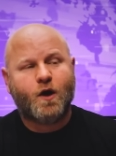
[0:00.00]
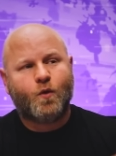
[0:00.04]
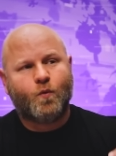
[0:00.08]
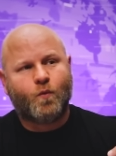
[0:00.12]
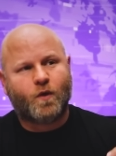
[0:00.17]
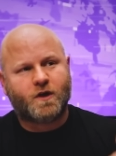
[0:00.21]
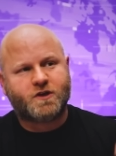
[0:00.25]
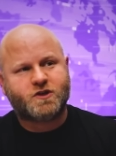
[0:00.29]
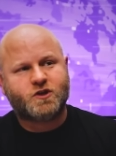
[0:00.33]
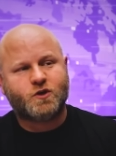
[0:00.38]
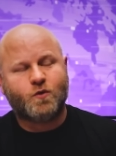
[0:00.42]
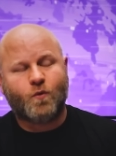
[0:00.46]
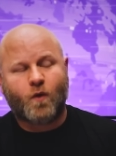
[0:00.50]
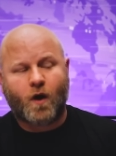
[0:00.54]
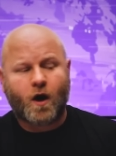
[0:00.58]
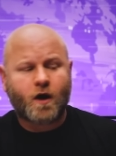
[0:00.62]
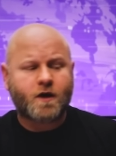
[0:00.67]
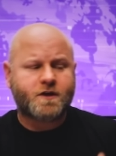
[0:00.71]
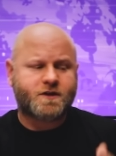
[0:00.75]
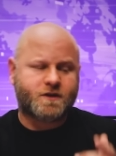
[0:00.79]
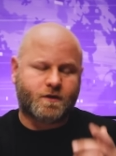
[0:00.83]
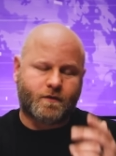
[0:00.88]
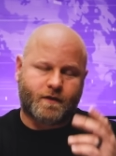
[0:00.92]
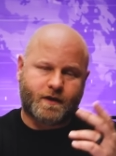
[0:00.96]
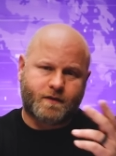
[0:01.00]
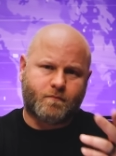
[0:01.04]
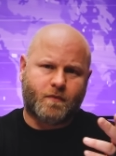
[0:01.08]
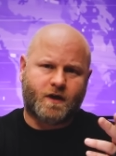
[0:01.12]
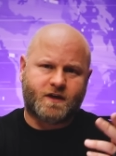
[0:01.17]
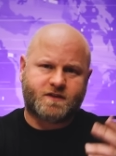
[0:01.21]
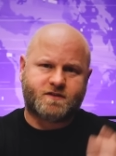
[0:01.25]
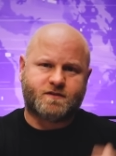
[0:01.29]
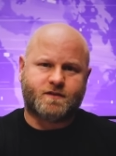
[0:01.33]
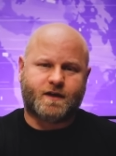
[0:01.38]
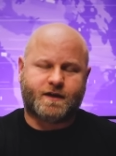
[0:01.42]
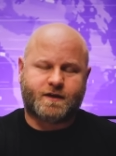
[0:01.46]
What you are doing,
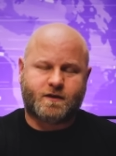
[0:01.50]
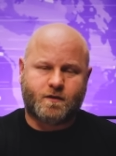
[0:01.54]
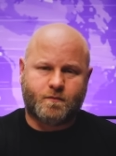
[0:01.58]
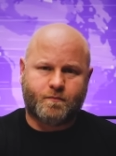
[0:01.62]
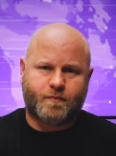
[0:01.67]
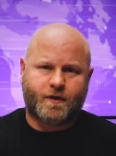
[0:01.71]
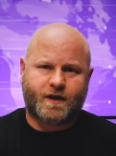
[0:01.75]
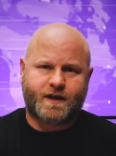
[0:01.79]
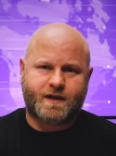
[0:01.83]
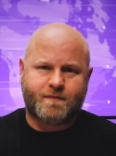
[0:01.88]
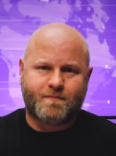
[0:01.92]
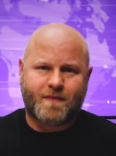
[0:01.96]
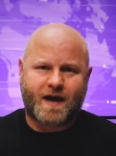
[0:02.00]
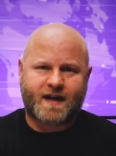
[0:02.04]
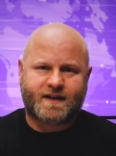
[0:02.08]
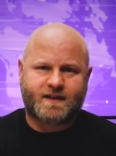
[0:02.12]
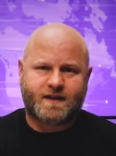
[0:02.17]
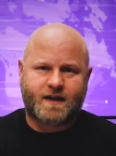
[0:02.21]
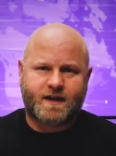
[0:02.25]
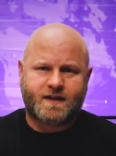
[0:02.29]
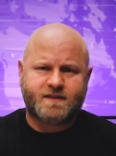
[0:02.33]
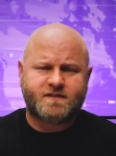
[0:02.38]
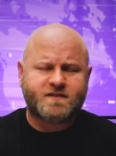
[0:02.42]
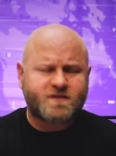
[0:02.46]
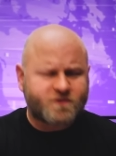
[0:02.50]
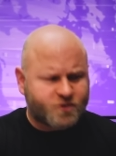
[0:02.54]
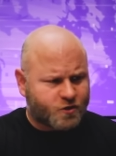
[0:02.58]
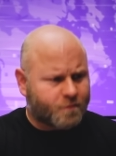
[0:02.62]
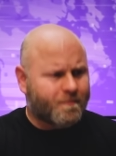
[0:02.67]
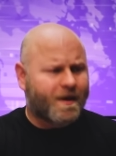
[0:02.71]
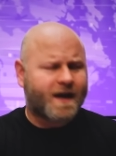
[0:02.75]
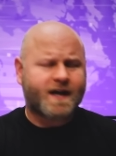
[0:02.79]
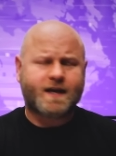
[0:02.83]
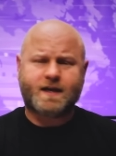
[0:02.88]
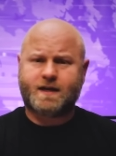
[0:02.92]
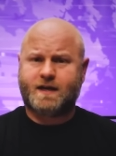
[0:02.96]
much like your buddy Matt Gaetz, is you're
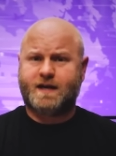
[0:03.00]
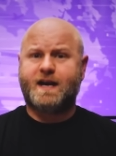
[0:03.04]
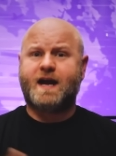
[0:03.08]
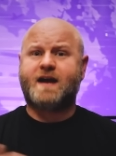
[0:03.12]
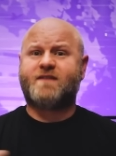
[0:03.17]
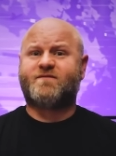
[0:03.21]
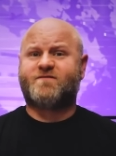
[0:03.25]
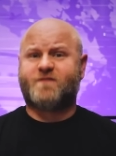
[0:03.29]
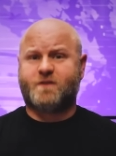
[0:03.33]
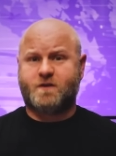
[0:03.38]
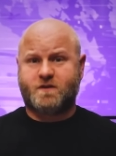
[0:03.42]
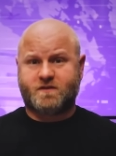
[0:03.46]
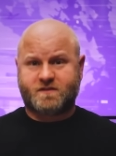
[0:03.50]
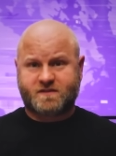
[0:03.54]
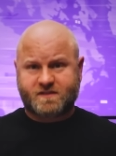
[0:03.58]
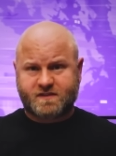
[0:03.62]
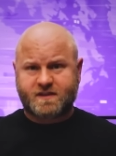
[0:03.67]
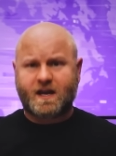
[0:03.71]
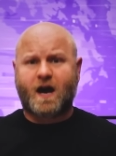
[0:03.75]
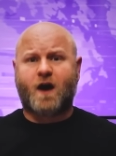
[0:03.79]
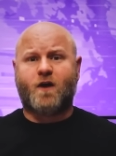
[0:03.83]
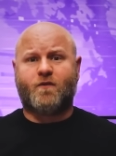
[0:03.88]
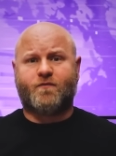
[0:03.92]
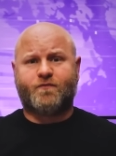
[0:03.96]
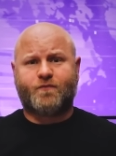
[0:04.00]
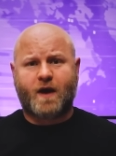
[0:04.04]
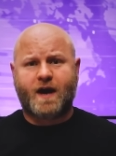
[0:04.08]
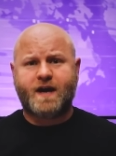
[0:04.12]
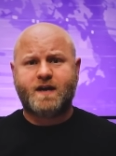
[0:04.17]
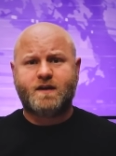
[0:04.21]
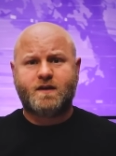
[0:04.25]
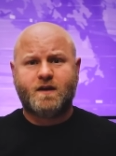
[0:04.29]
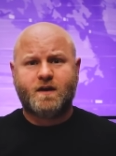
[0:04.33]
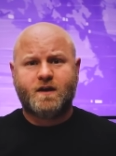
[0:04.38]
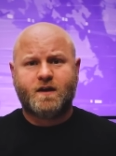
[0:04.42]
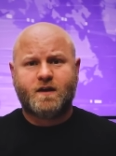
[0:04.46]
making a name for yourself,
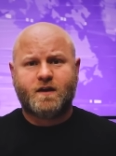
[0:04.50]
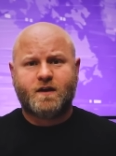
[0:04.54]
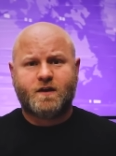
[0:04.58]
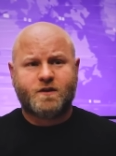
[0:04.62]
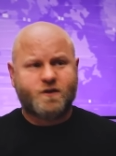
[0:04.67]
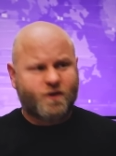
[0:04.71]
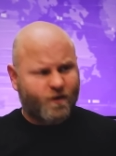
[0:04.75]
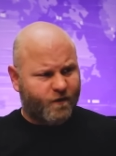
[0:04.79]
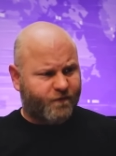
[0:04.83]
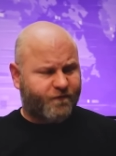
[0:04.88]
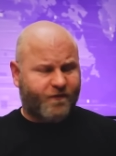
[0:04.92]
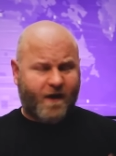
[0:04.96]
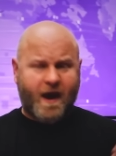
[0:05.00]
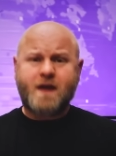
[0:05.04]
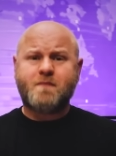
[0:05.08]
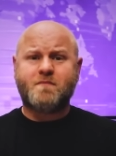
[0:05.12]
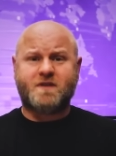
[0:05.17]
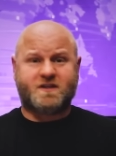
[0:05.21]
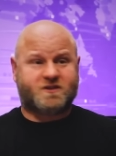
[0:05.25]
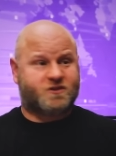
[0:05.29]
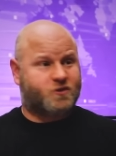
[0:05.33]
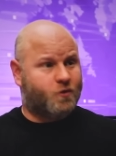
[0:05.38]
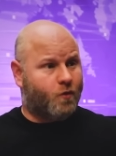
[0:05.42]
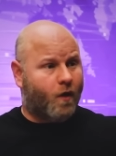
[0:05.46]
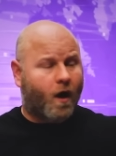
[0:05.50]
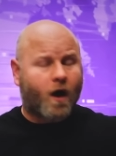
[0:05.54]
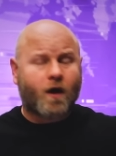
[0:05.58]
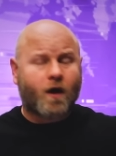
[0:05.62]
right? You're famous. You